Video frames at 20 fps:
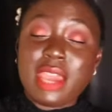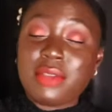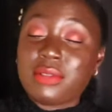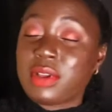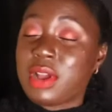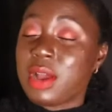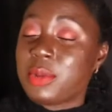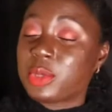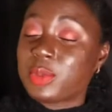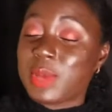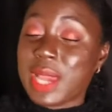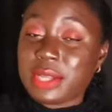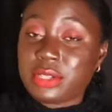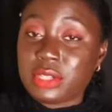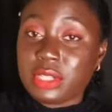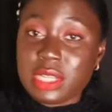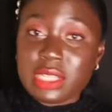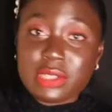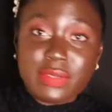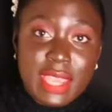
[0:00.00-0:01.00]
ever comes
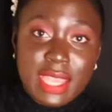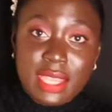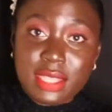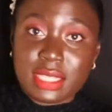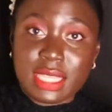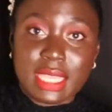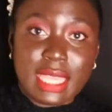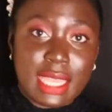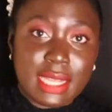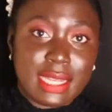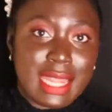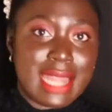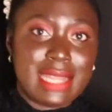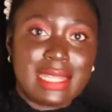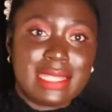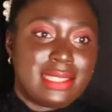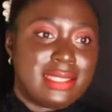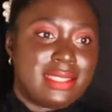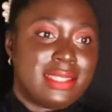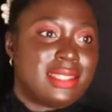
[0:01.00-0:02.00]
back to Las Vegas again,
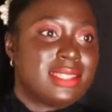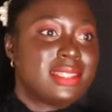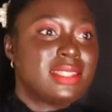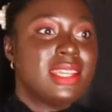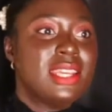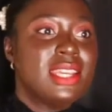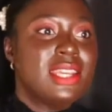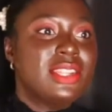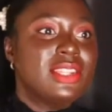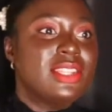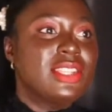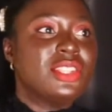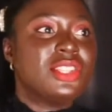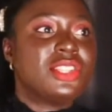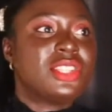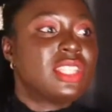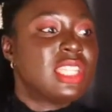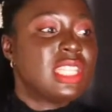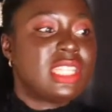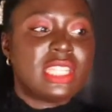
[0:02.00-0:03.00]
that is the
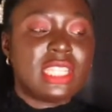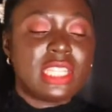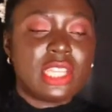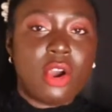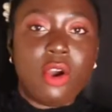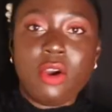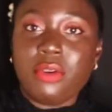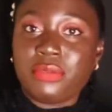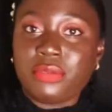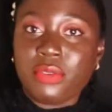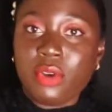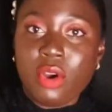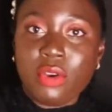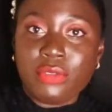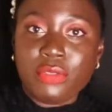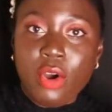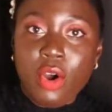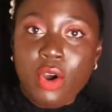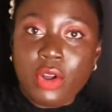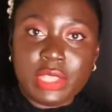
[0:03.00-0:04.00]
city of
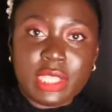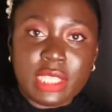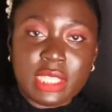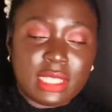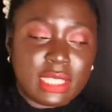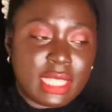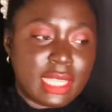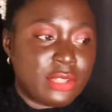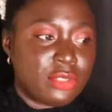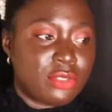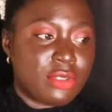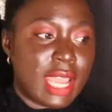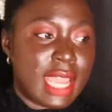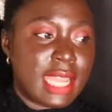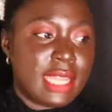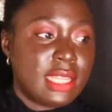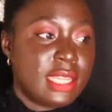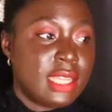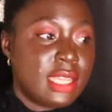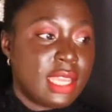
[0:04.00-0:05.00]
all these things,
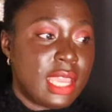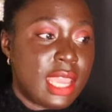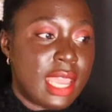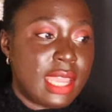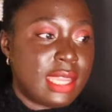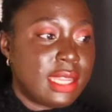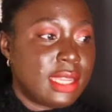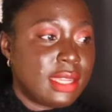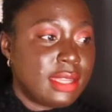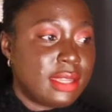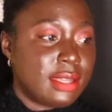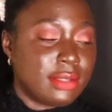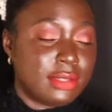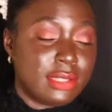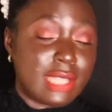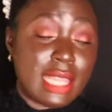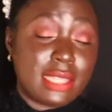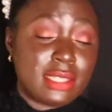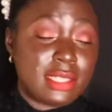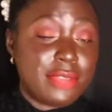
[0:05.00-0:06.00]
right? And
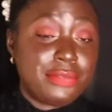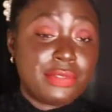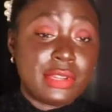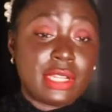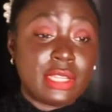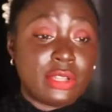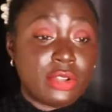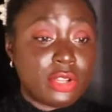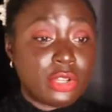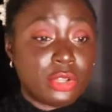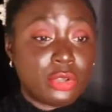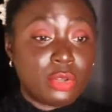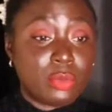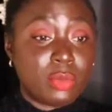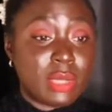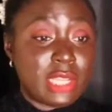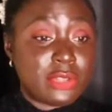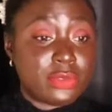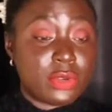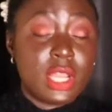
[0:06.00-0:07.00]
that's definitely not a
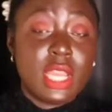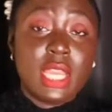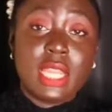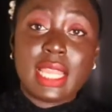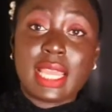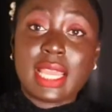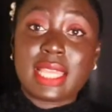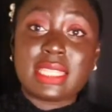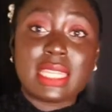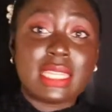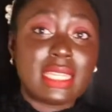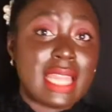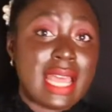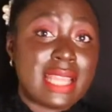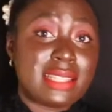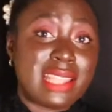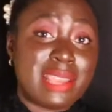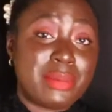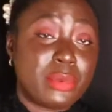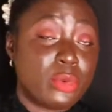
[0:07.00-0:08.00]
good place for her. Like I said the
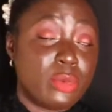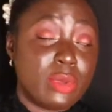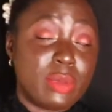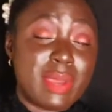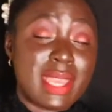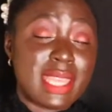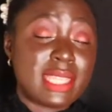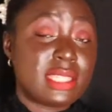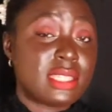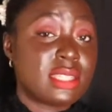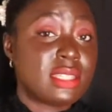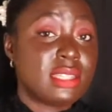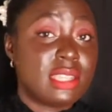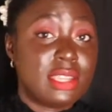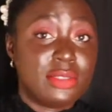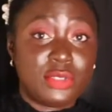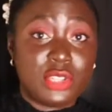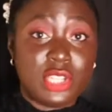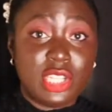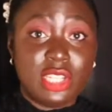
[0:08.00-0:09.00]
last time, it would be best
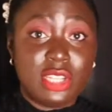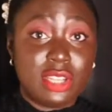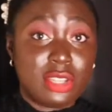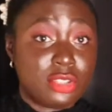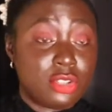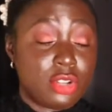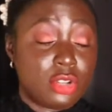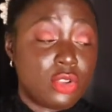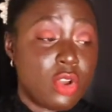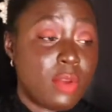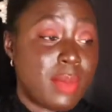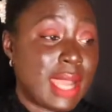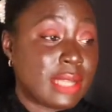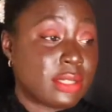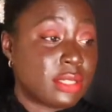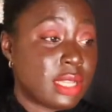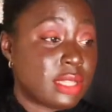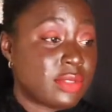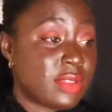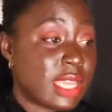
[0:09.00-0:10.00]
if she does not go
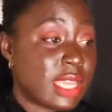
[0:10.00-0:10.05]
back to Las